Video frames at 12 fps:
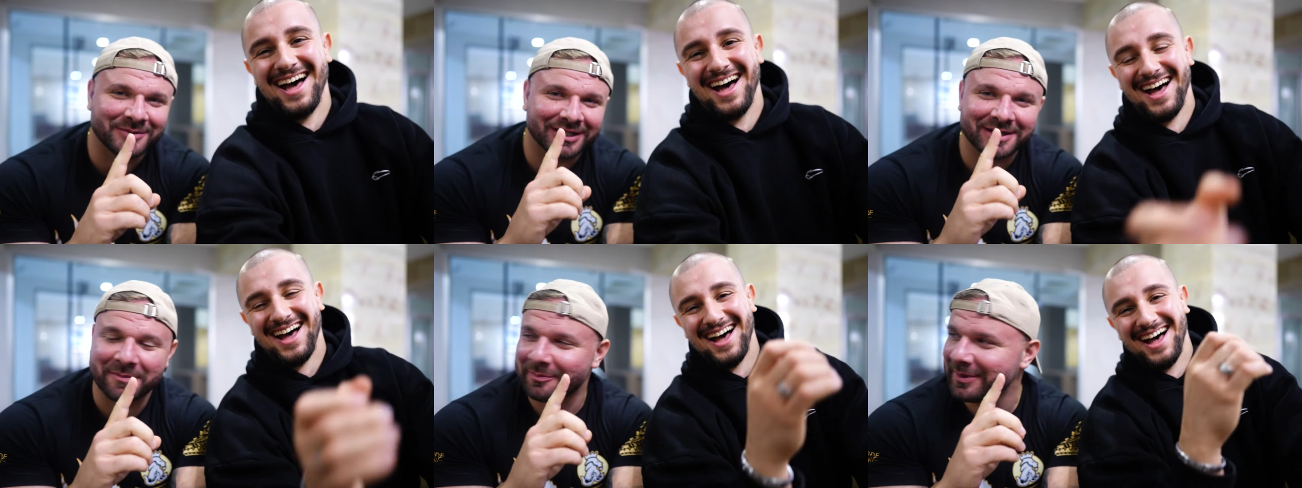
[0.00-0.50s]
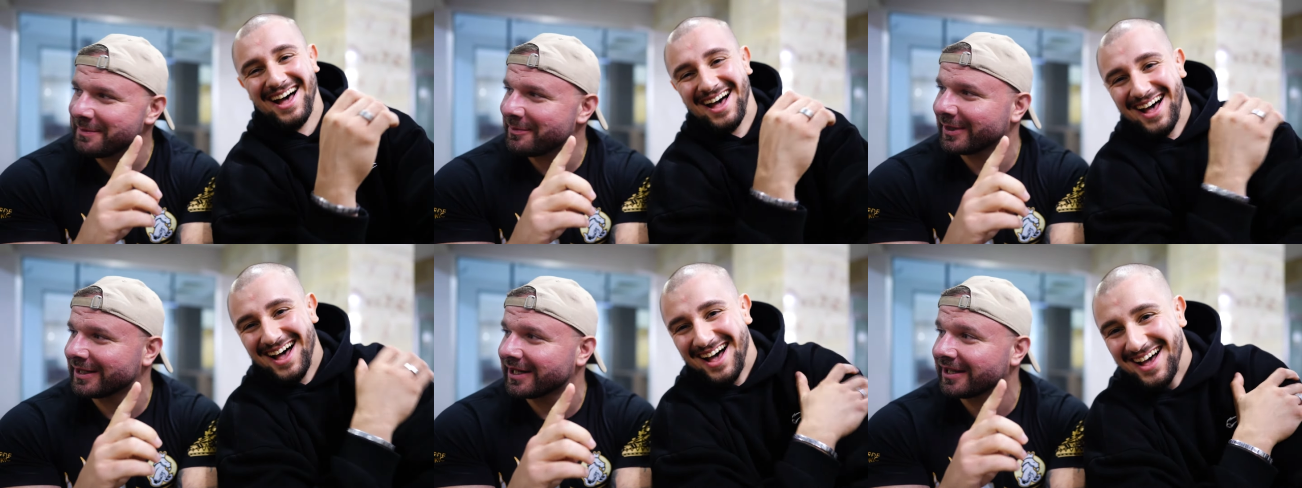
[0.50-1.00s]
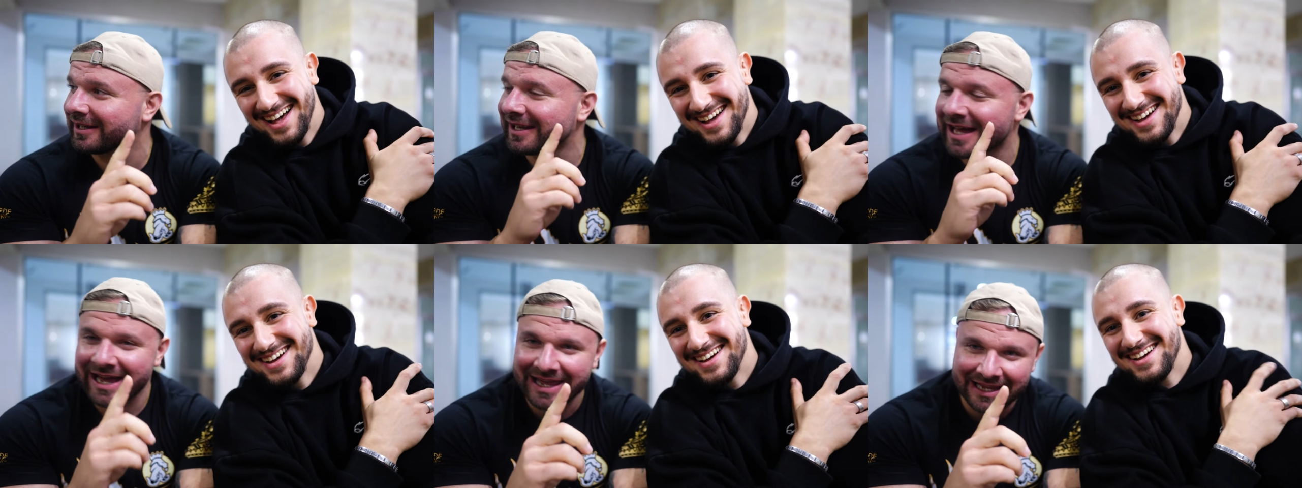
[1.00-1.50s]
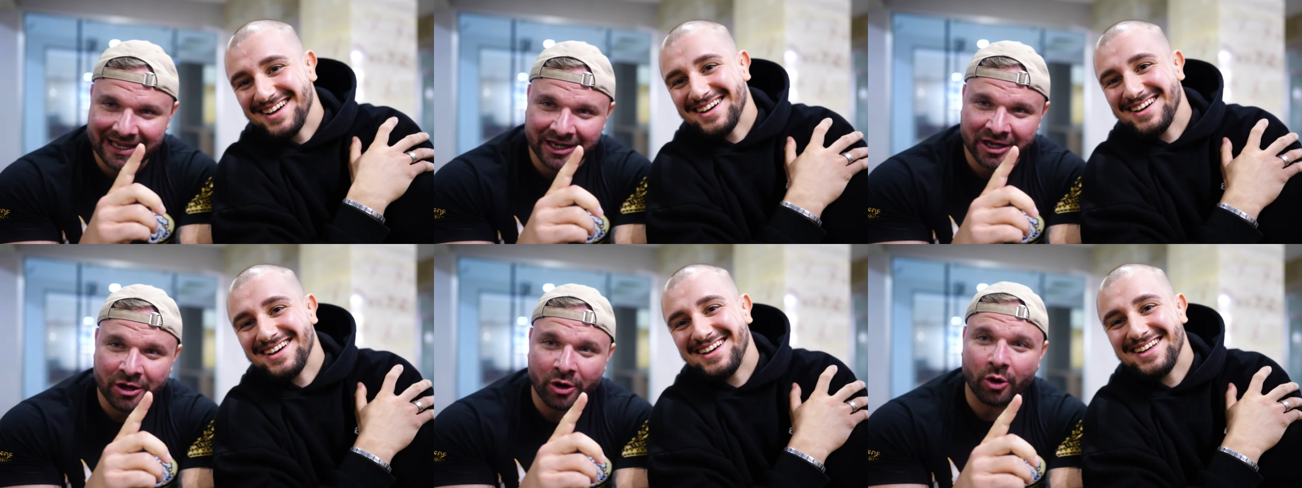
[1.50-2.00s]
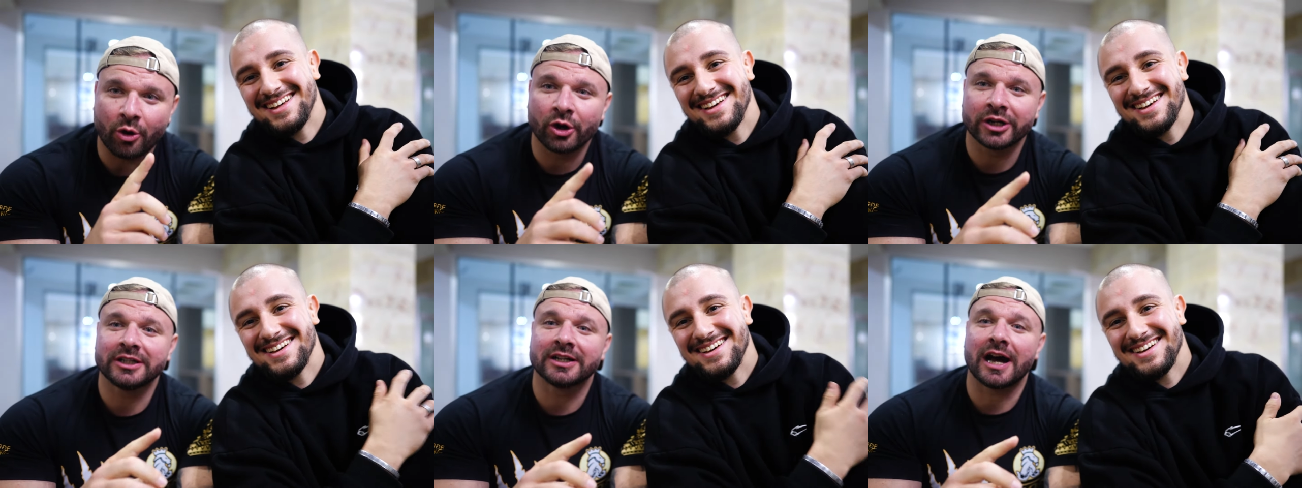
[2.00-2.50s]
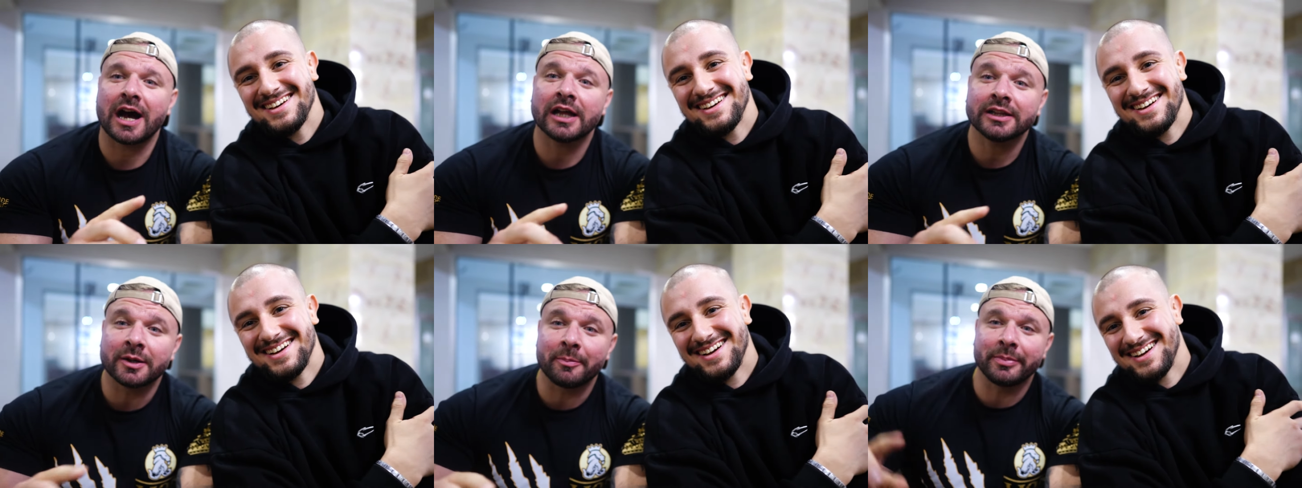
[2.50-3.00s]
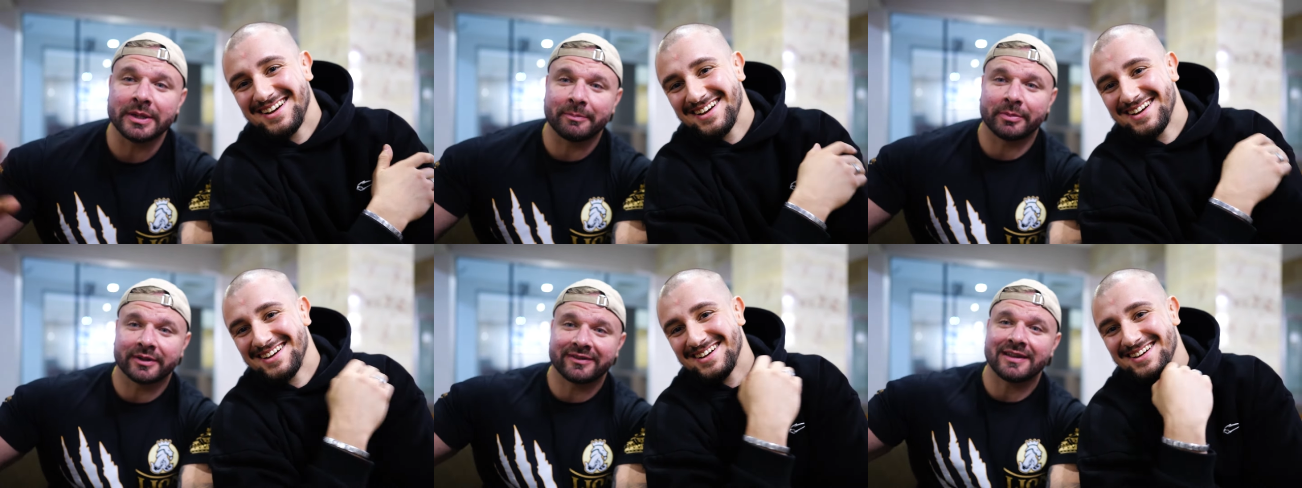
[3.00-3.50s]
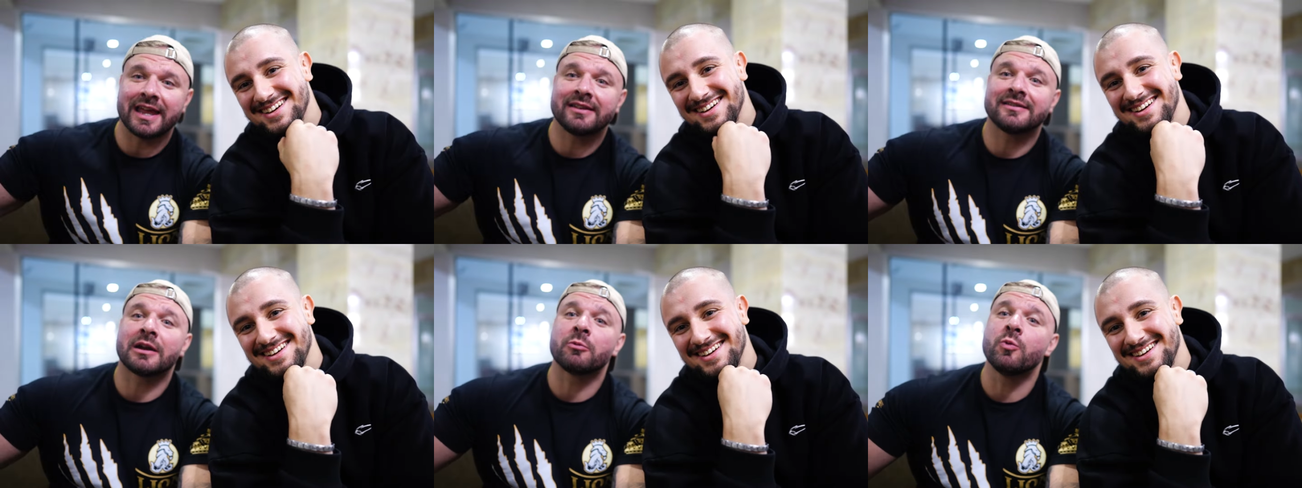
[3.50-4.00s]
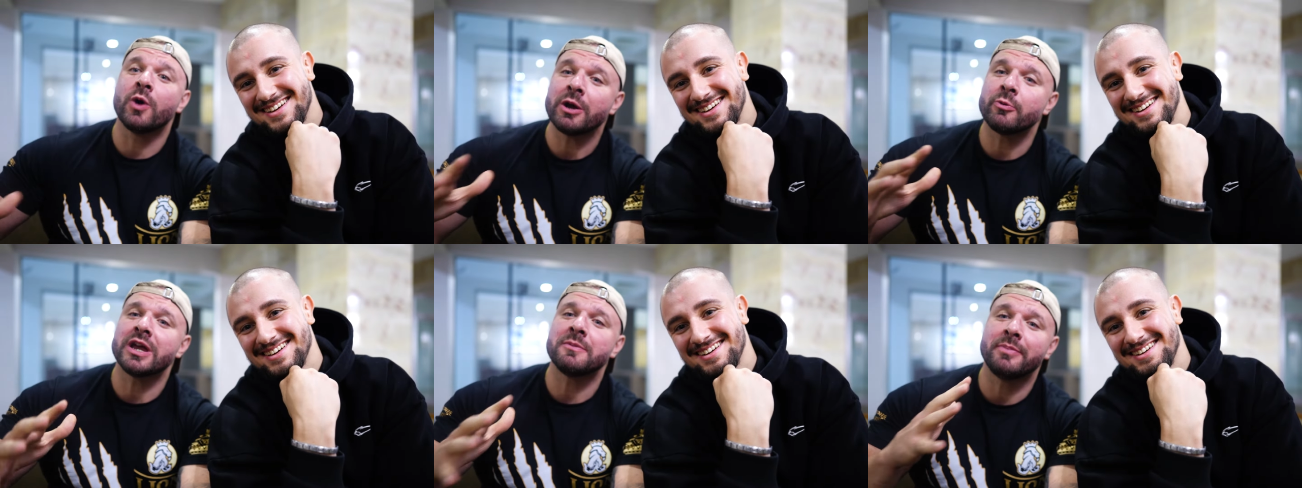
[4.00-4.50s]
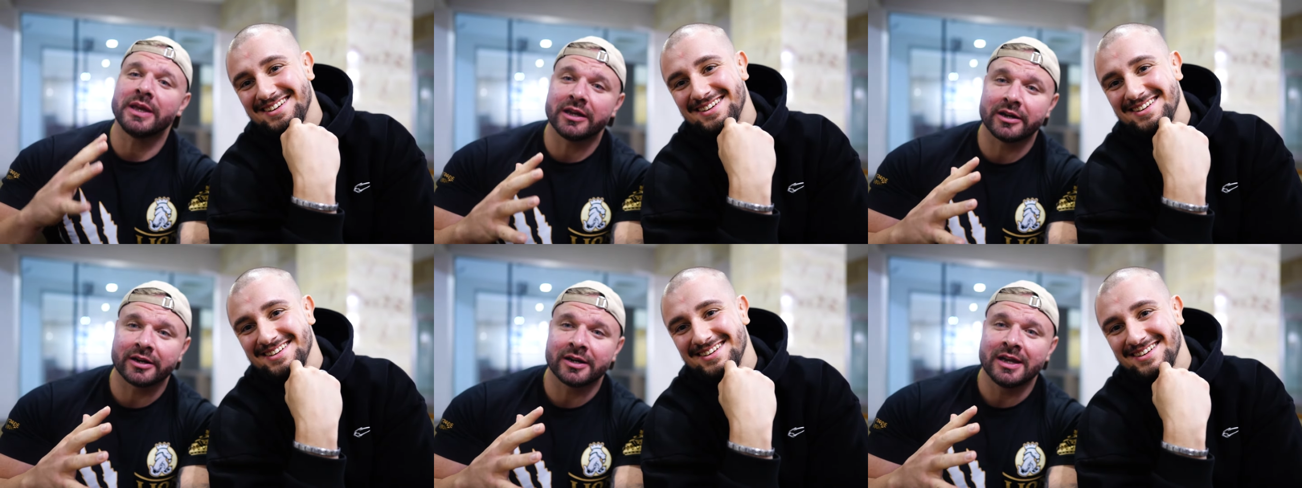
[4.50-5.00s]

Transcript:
Speaker 1: The people are lying, or the other people's hands are way, way bigger.